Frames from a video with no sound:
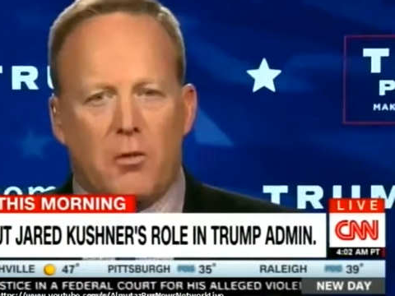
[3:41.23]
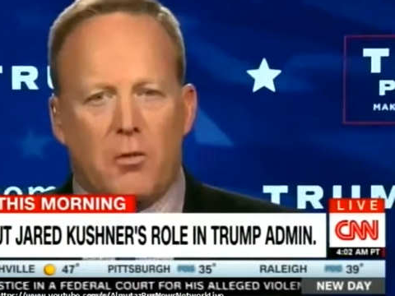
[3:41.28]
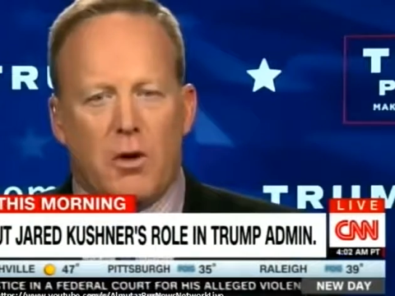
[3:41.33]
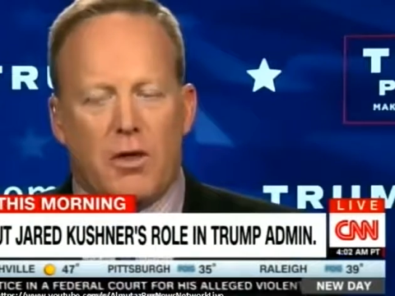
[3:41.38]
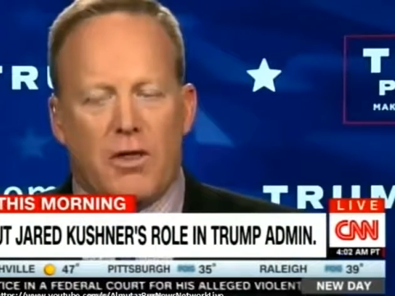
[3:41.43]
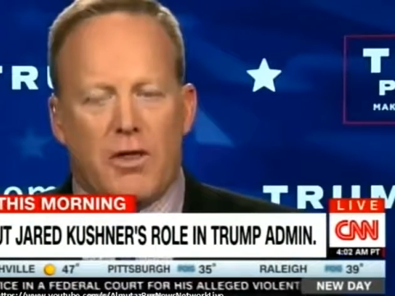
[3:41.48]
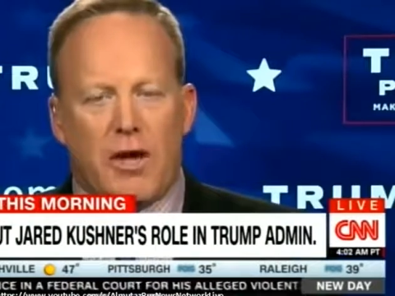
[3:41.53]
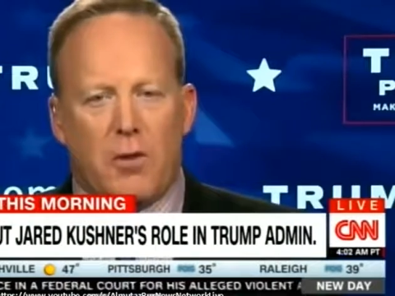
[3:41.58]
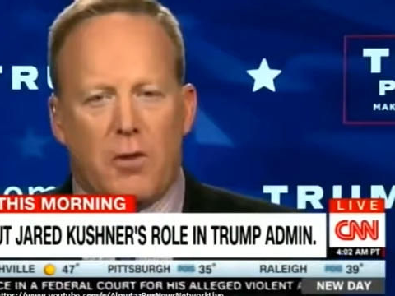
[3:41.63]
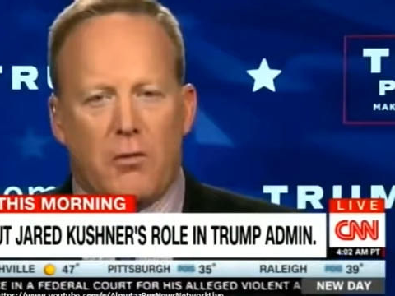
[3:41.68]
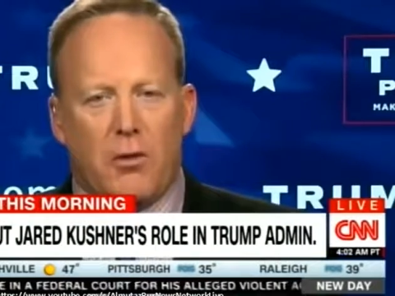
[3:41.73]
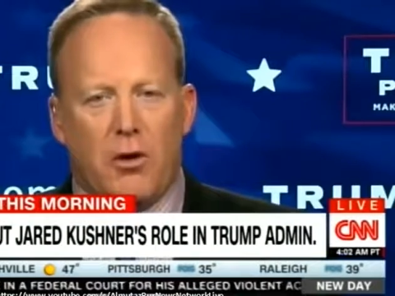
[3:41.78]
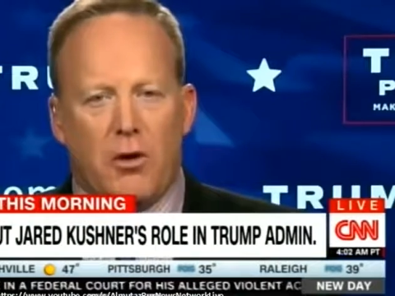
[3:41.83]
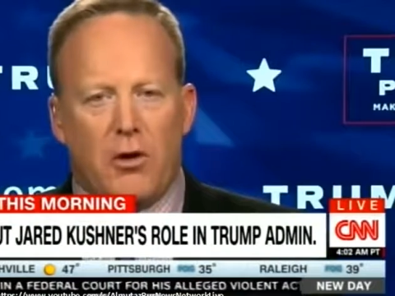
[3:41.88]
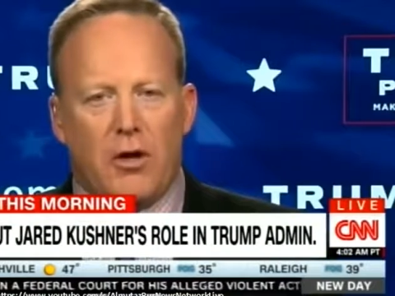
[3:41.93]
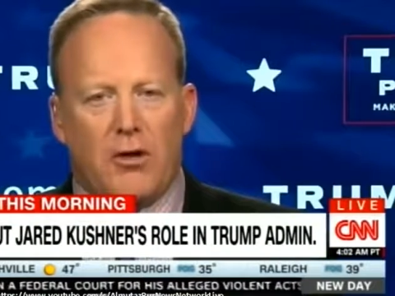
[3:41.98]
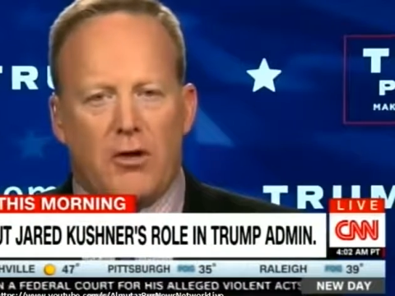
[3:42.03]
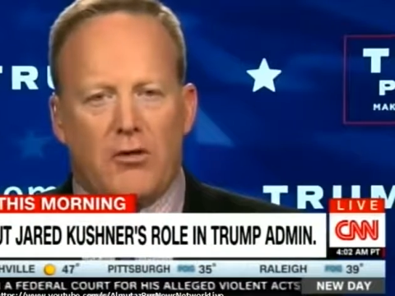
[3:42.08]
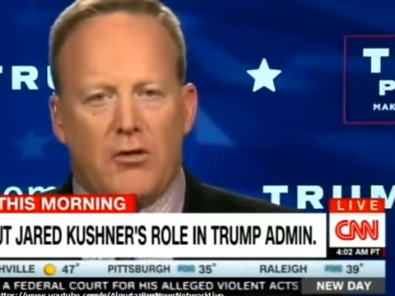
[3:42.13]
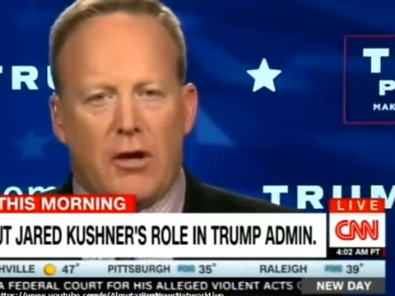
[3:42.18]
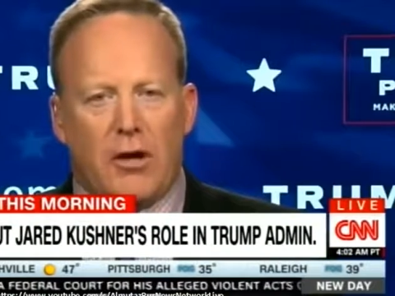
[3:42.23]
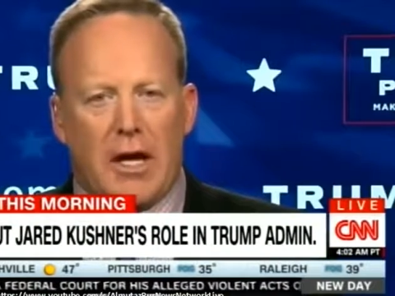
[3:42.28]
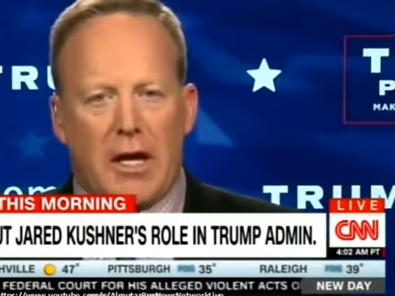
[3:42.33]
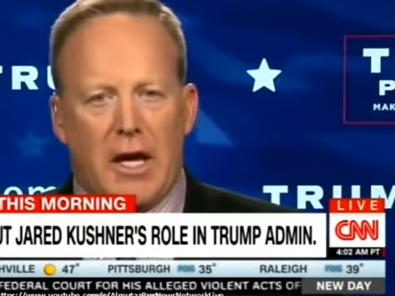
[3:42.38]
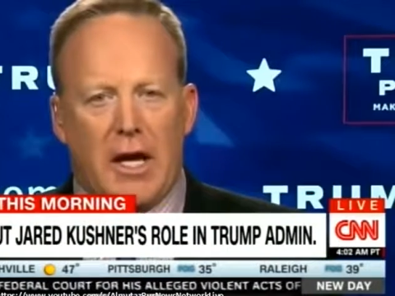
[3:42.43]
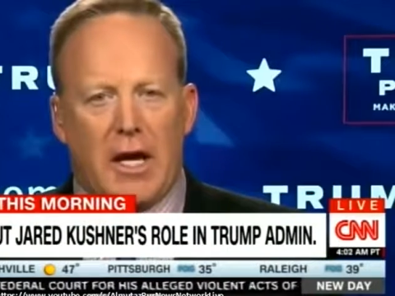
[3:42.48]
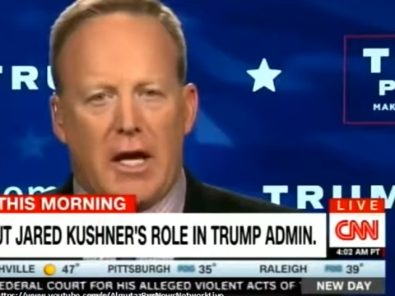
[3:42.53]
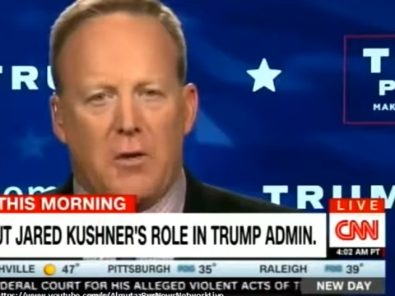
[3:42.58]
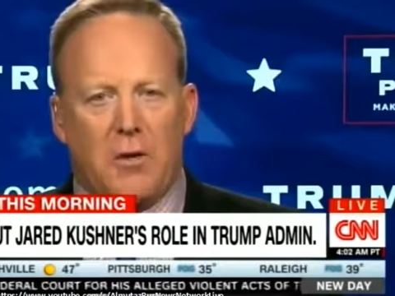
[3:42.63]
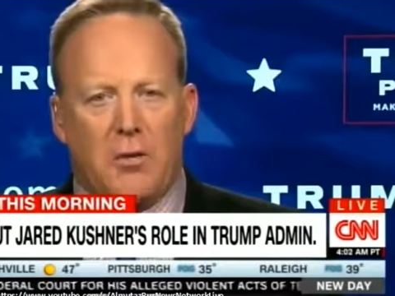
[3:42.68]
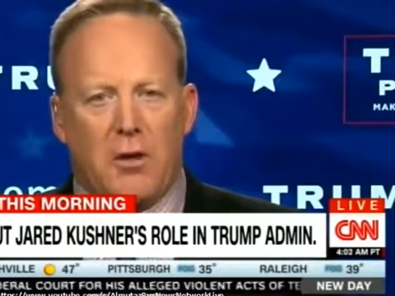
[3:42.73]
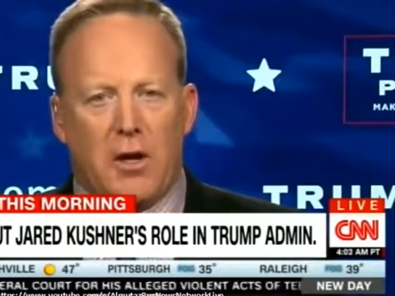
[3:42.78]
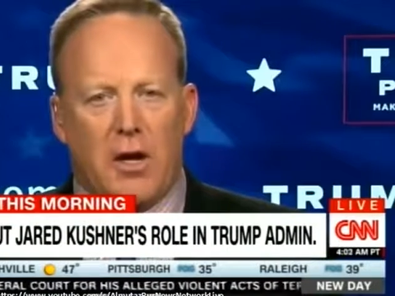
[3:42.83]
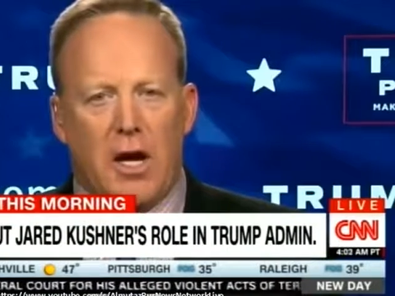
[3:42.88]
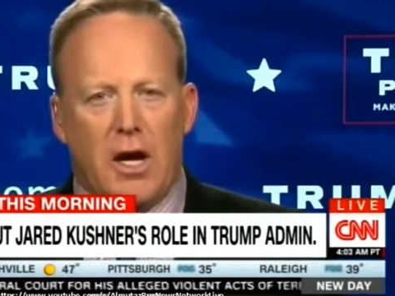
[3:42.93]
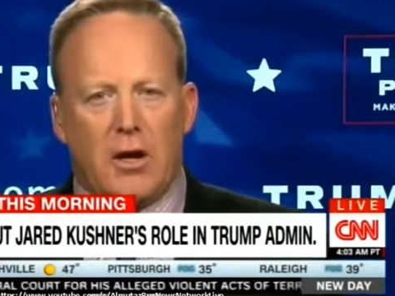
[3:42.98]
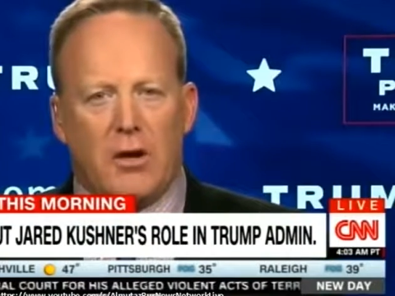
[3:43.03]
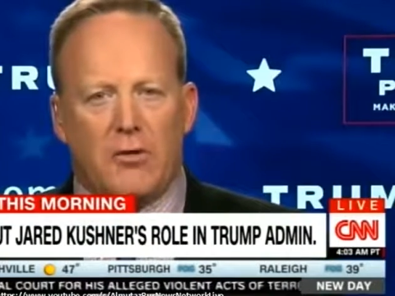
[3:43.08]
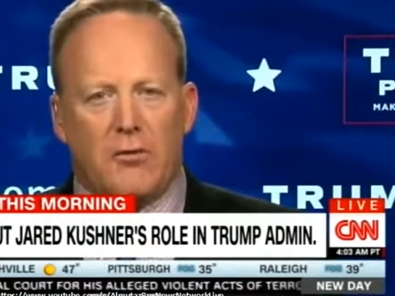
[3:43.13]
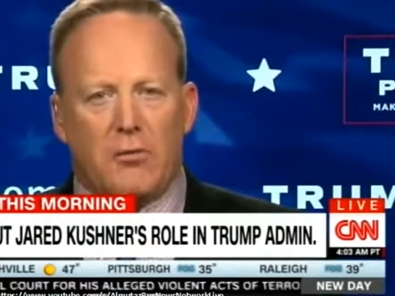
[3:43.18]
What that role is, like anyone
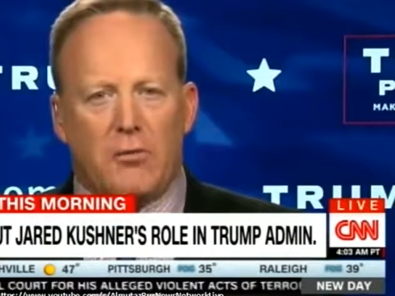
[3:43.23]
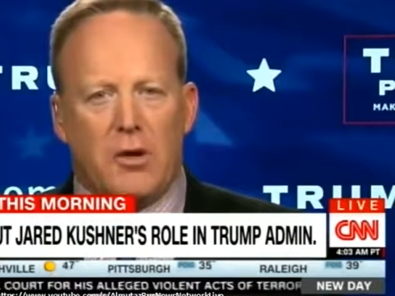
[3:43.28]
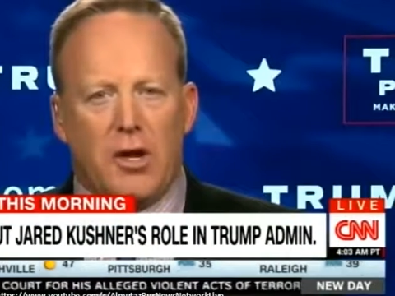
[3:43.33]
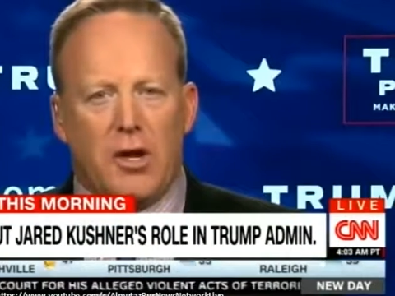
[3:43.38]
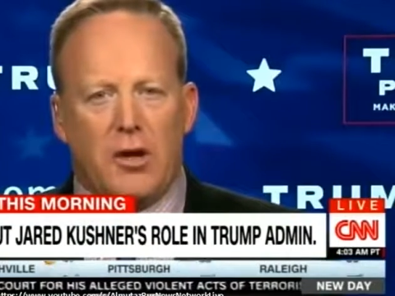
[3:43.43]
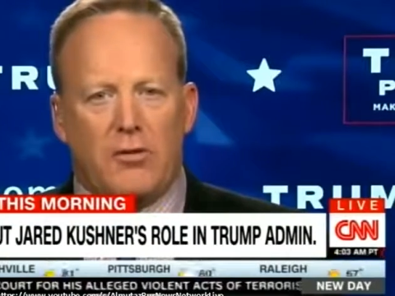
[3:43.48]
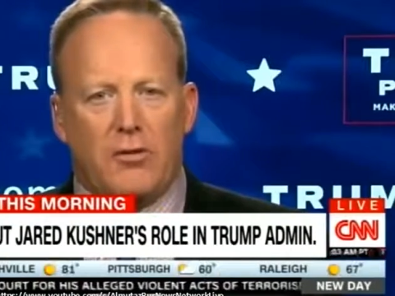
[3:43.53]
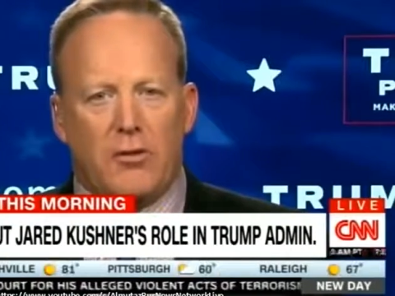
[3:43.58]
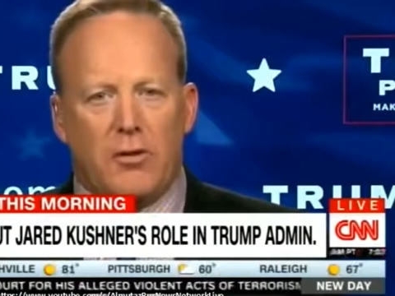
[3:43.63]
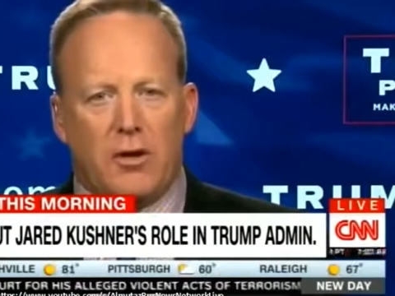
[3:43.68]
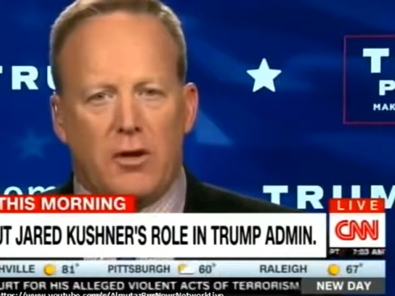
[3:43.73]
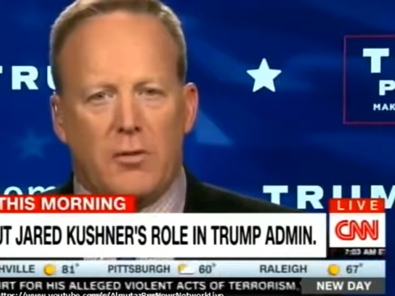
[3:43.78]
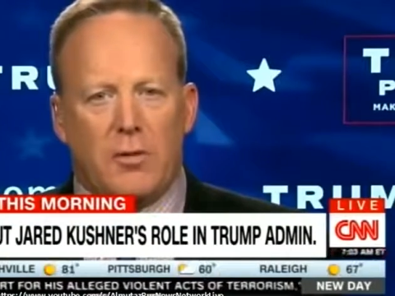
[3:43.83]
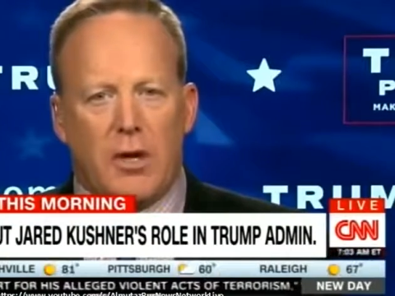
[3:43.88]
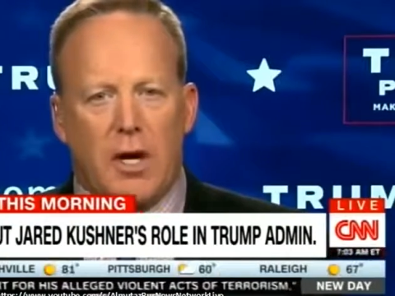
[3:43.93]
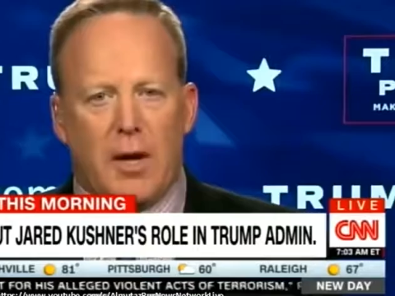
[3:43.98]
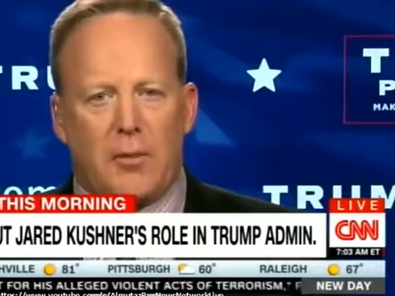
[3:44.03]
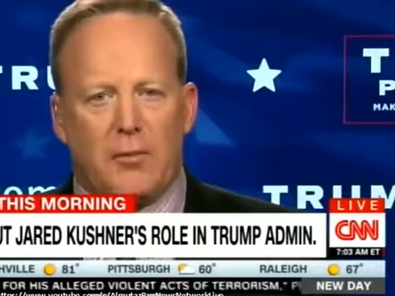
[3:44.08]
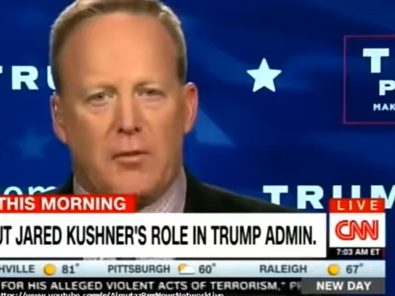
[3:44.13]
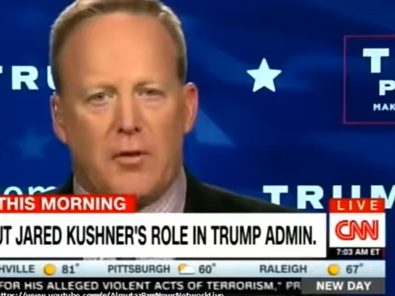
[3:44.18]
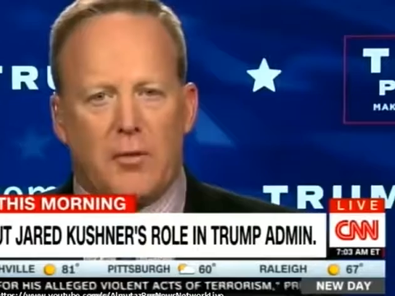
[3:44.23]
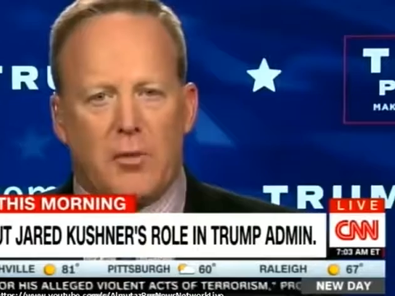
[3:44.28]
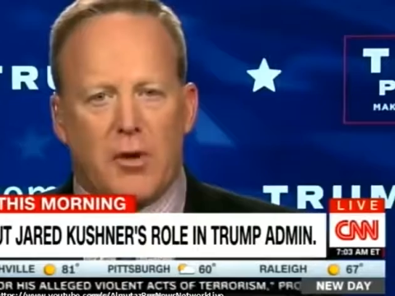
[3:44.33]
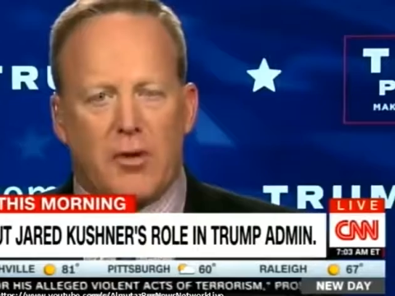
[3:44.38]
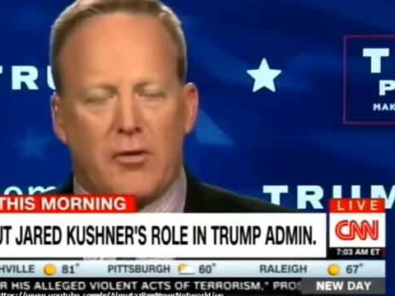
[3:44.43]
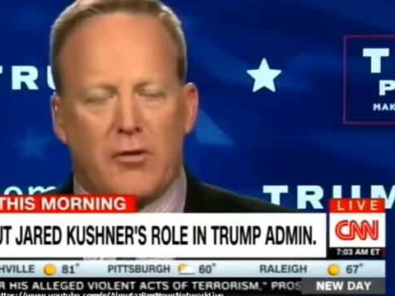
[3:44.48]
else, is going to be up to the